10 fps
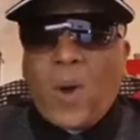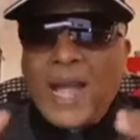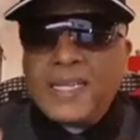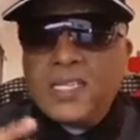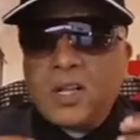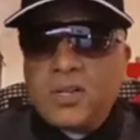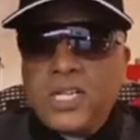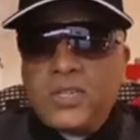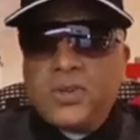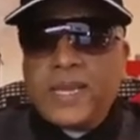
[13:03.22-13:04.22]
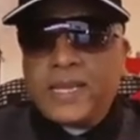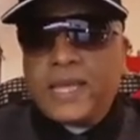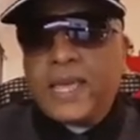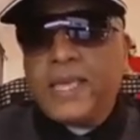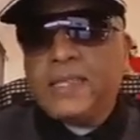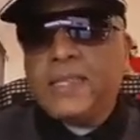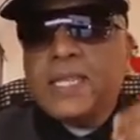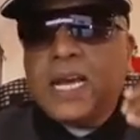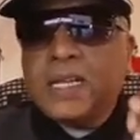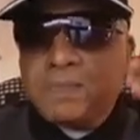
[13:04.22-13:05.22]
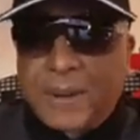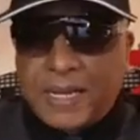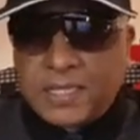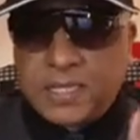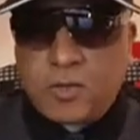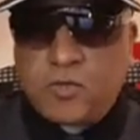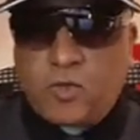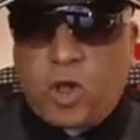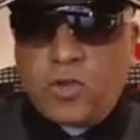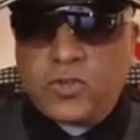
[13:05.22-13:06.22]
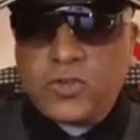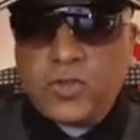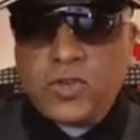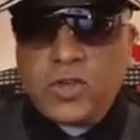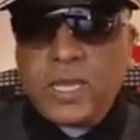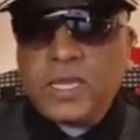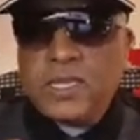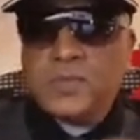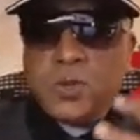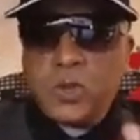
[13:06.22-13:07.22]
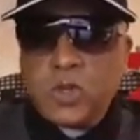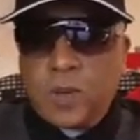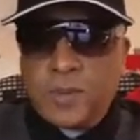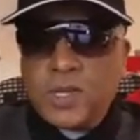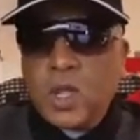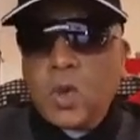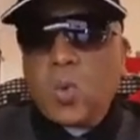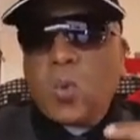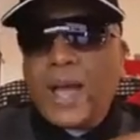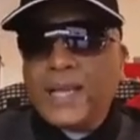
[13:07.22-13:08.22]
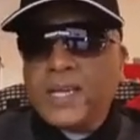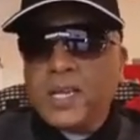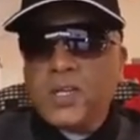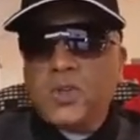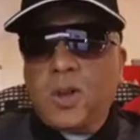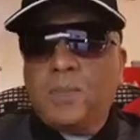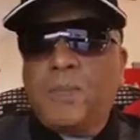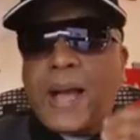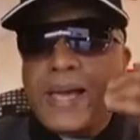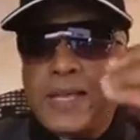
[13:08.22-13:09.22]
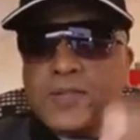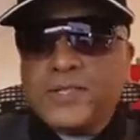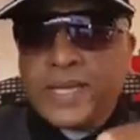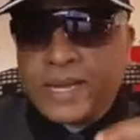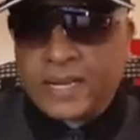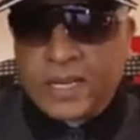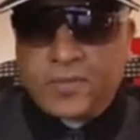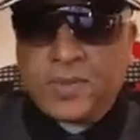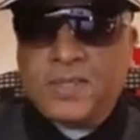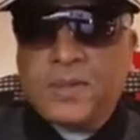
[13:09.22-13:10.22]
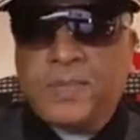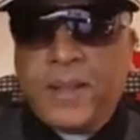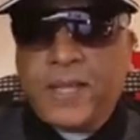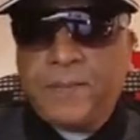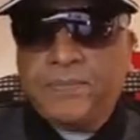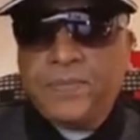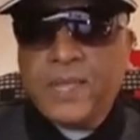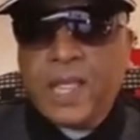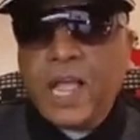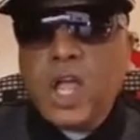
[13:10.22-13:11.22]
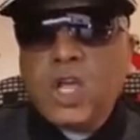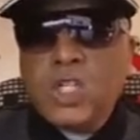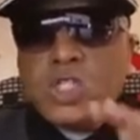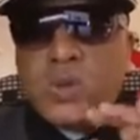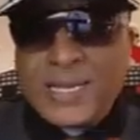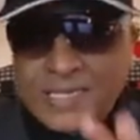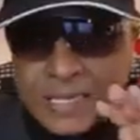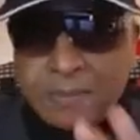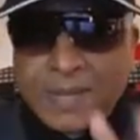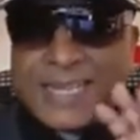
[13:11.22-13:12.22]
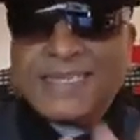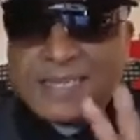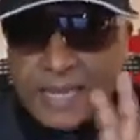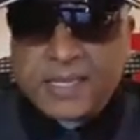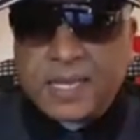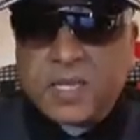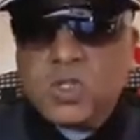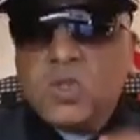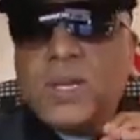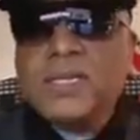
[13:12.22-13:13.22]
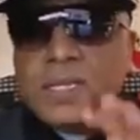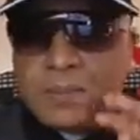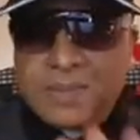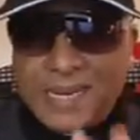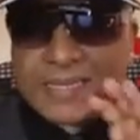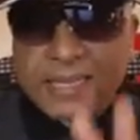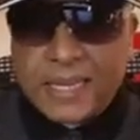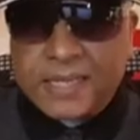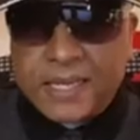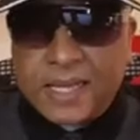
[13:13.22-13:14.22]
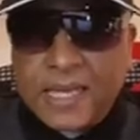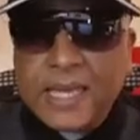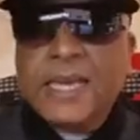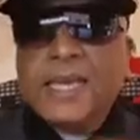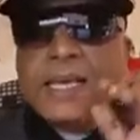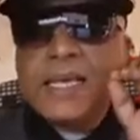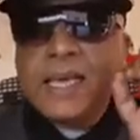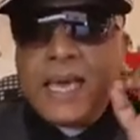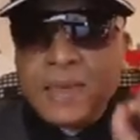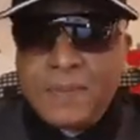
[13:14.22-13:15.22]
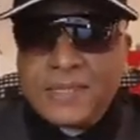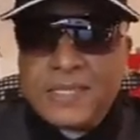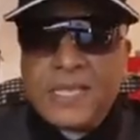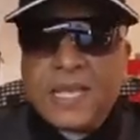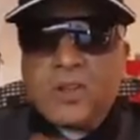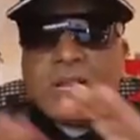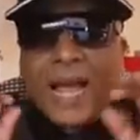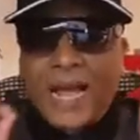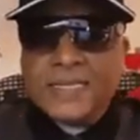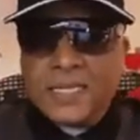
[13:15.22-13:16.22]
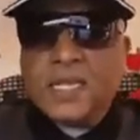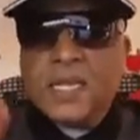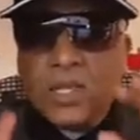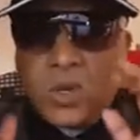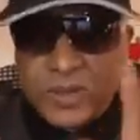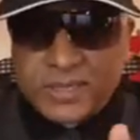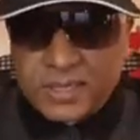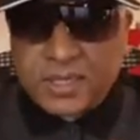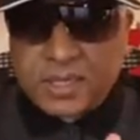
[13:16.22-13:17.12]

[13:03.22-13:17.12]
did you need to get a third party involved in this procurement? Why couldn't you all buy it directly from the supplier? 20 minutes later, the MEC had not answered the question.